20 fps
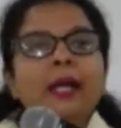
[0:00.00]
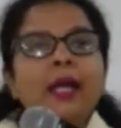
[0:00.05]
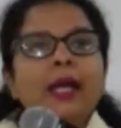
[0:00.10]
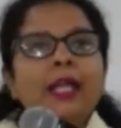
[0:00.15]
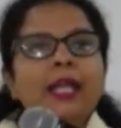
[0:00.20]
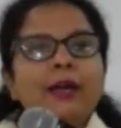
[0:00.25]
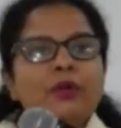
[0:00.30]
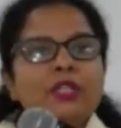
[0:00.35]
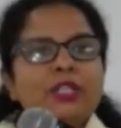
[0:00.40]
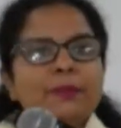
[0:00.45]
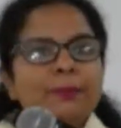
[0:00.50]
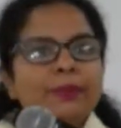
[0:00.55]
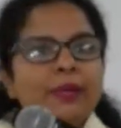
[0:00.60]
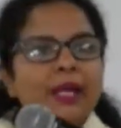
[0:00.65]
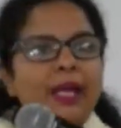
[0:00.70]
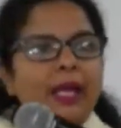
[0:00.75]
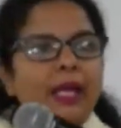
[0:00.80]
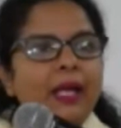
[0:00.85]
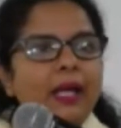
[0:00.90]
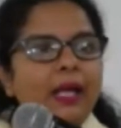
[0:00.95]
And I was
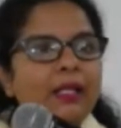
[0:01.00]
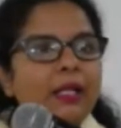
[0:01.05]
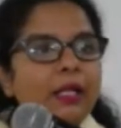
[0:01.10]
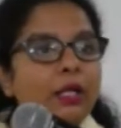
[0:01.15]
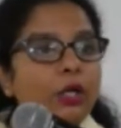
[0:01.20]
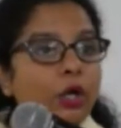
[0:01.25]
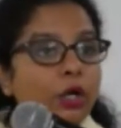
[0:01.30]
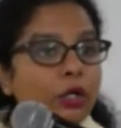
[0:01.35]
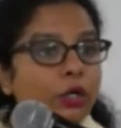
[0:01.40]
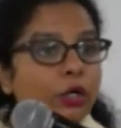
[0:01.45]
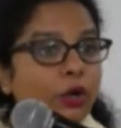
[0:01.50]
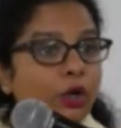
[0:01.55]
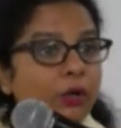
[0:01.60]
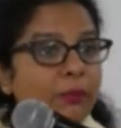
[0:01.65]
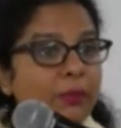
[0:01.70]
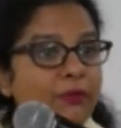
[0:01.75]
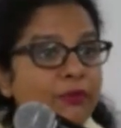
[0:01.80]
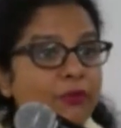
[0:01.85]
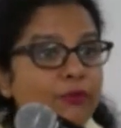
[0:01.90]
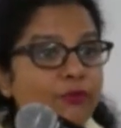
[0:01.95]
praying, and then God called
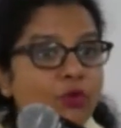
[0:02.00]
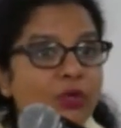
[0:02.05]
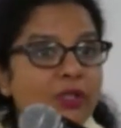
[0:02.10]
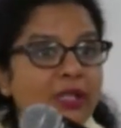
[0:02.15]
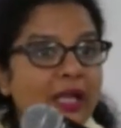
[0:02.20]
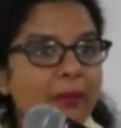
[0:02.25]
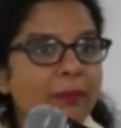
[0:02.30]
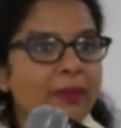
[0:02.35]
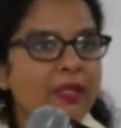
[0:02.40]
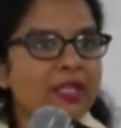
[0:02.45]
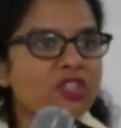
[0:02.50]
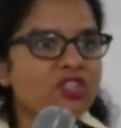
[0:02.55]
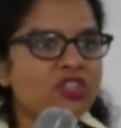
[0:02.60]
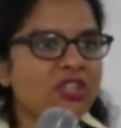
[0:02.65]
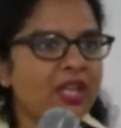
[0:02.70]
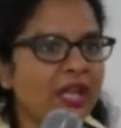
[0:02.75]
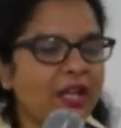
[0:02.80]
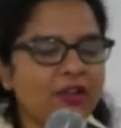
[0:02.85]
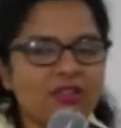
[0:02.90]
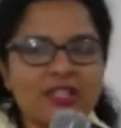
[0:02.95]
me for full time
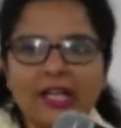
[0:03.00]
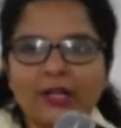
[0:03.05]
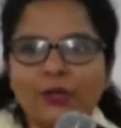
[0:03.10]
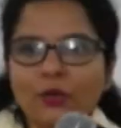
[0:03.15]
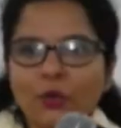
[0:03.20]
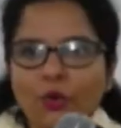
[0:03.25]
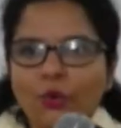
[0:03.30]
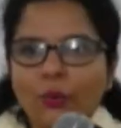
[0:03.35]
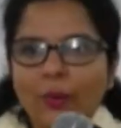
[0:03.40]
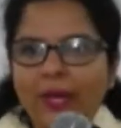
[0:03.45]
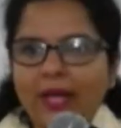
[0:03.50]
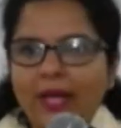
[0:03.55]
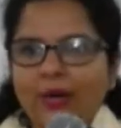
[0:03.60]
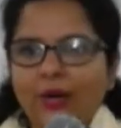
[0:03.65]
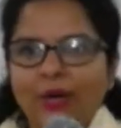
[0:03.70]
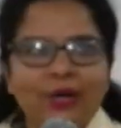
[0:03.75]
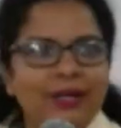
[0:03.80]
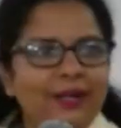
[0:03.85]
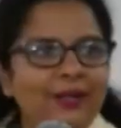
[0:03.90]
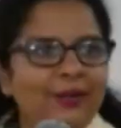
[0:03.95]
ministry, and I was like, no way,
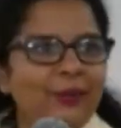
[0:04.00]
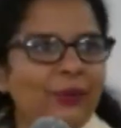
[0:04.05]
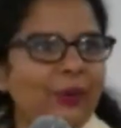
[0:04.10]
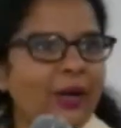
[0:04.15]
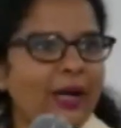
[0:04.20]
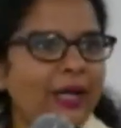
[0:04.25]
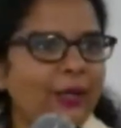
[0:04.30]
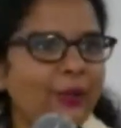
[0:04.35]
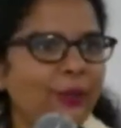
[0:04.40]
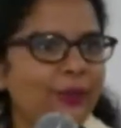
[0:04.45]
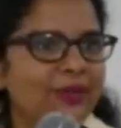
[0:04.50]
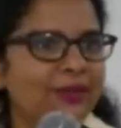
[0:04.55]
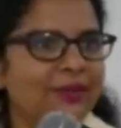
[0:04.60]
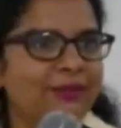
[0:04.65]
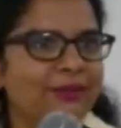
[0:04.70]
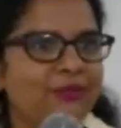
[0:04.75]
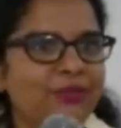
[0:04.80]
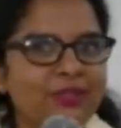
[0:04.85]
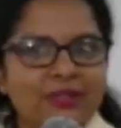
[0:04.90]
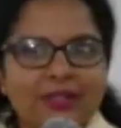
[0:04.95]
God, you know, I don't
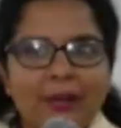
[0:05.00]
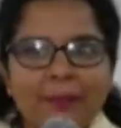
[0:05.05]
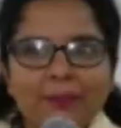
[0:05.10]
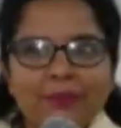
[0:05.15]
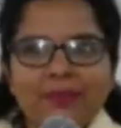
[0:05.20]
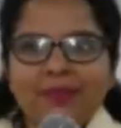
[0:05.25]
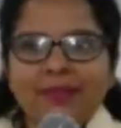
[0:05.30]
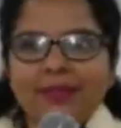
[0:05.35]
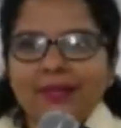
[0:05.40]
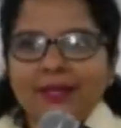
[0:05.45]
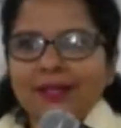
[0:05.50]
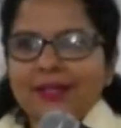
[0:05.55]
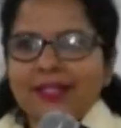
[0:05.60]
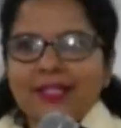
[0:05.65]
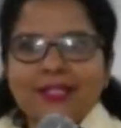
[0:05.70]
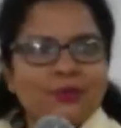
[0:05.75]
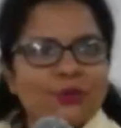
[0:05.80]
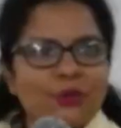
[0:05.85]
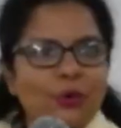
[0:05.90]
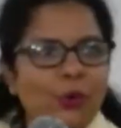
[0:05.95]
fit up
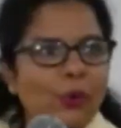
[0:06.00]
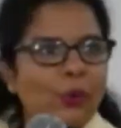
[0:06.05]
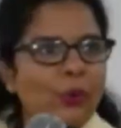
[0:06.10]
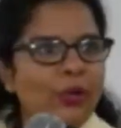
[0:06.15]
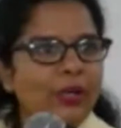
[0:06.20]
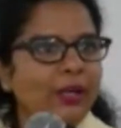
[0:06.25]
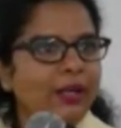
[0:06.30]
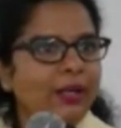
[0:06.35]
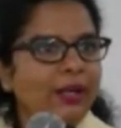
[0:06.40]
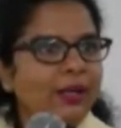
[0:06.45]
this role.